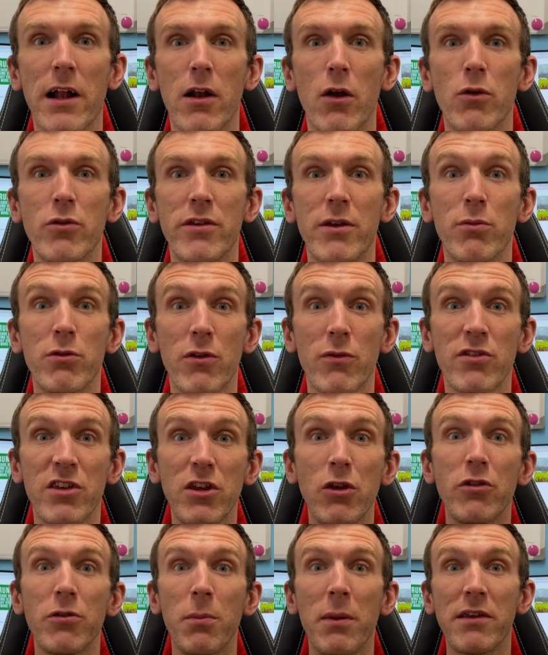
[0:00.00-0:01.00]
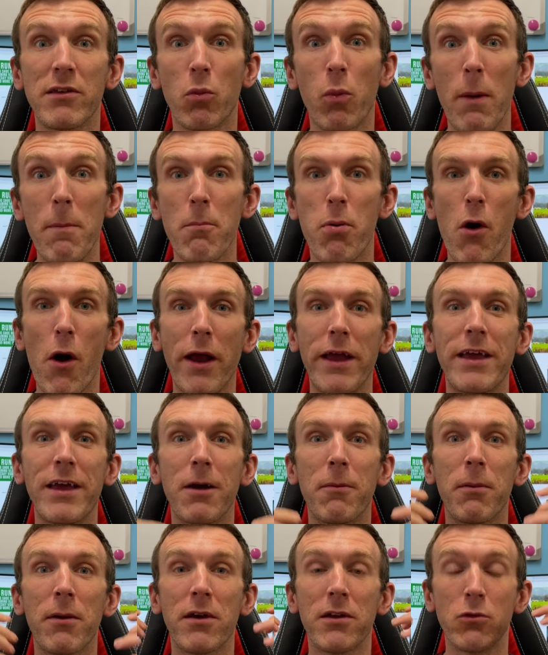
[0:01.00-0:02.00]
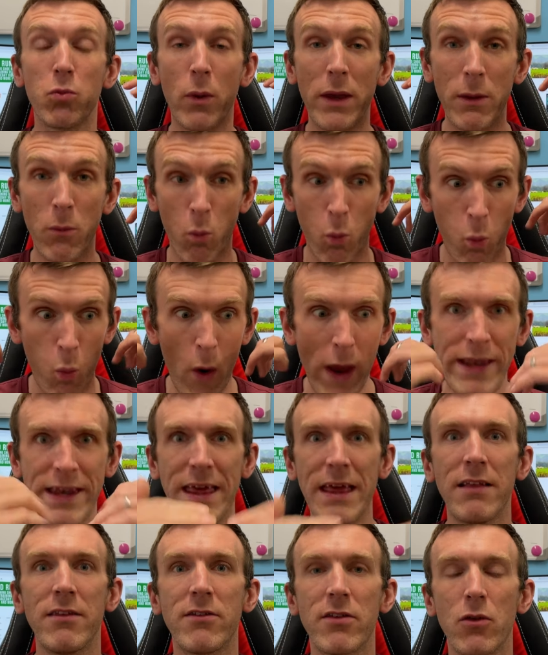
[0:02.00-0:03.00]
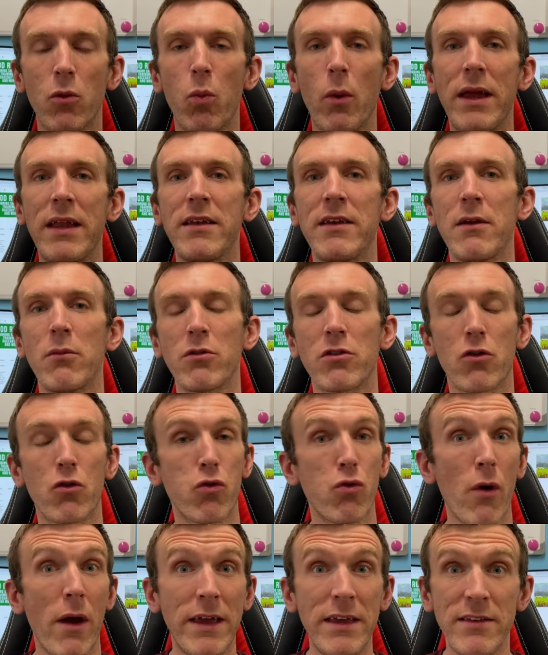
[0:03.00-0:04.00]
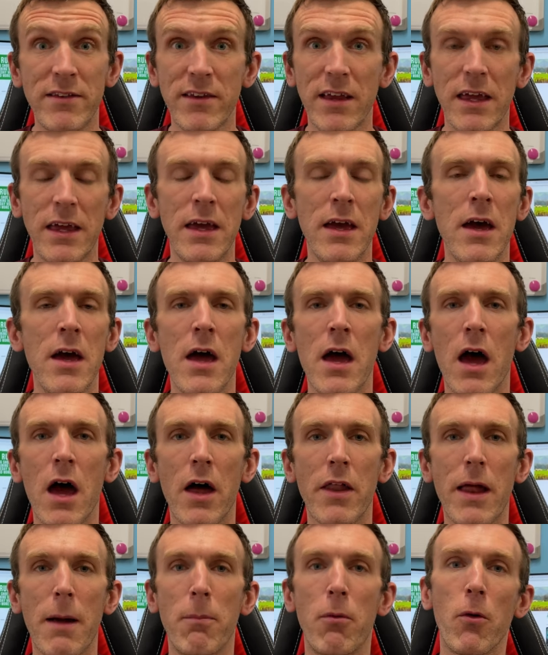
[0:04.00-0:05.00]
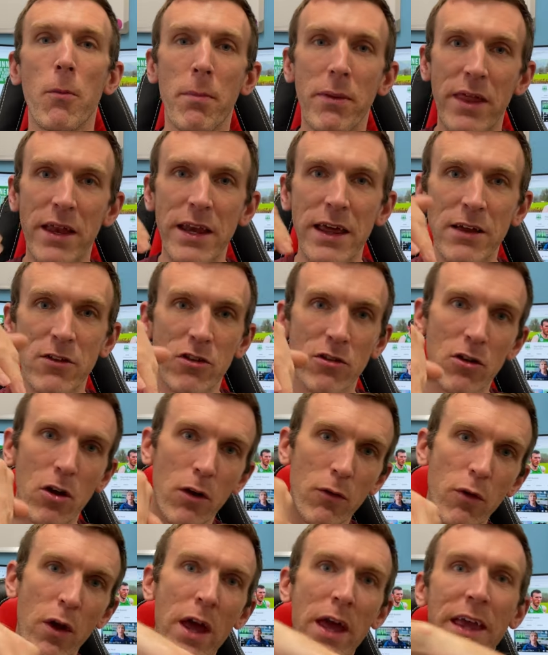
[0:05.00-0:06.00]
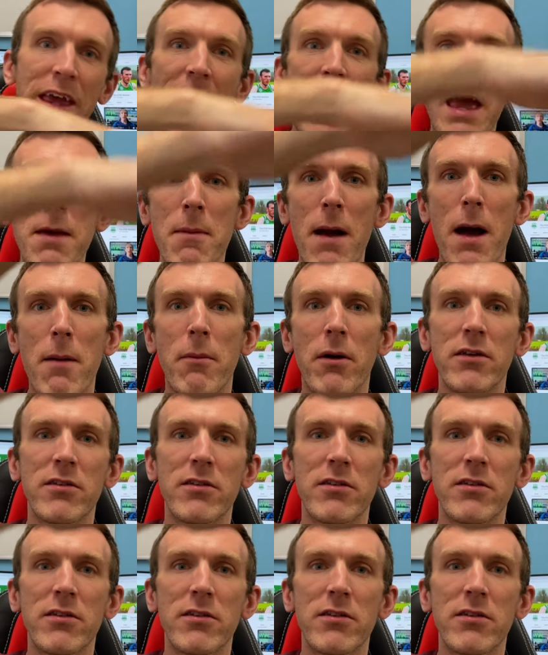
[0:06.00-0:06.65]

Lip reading: close. He was obviously using me as a windbreaker because we went into the wind. It was crazy at that point. But then he just kind of came out of my